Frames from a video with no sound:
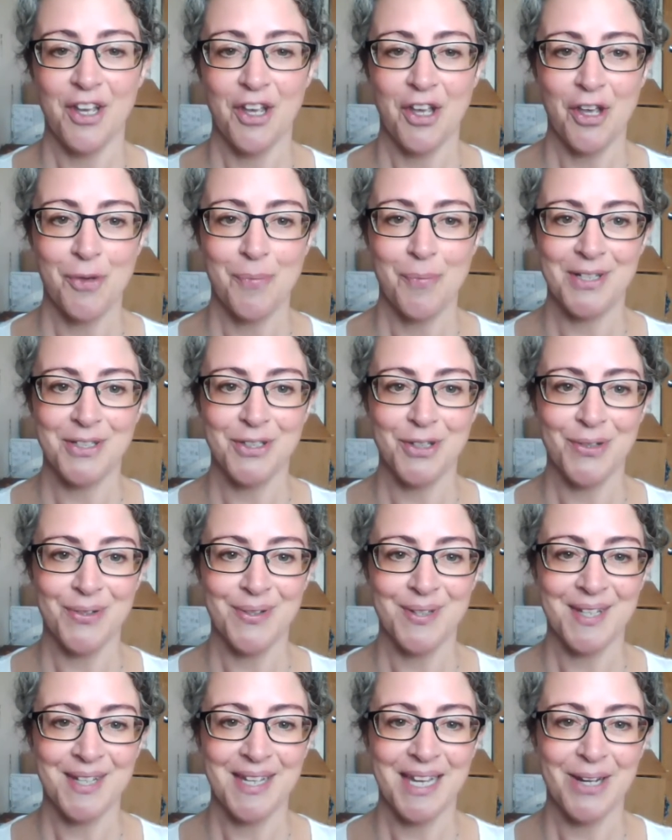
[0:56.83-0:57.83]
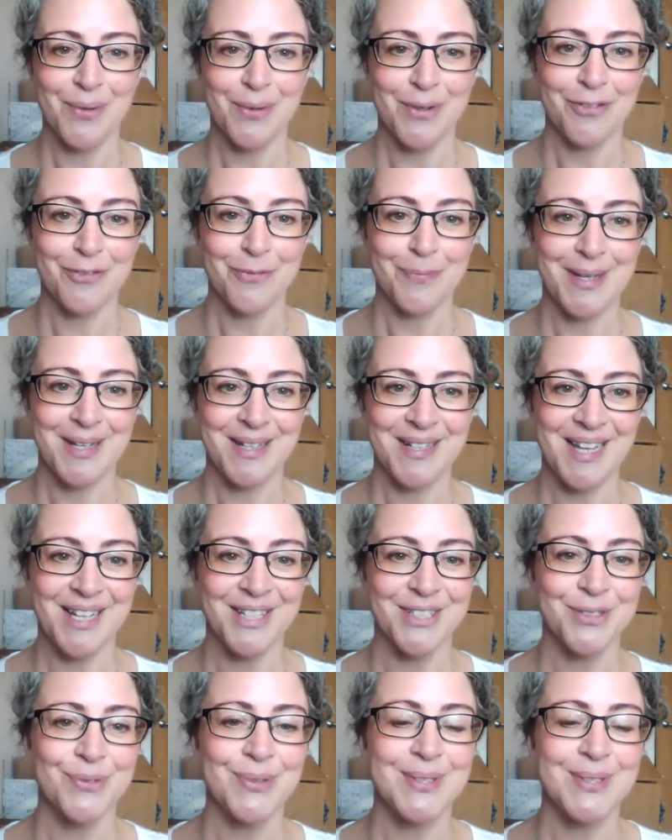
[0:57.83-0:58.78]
Um, I don't think I would have been as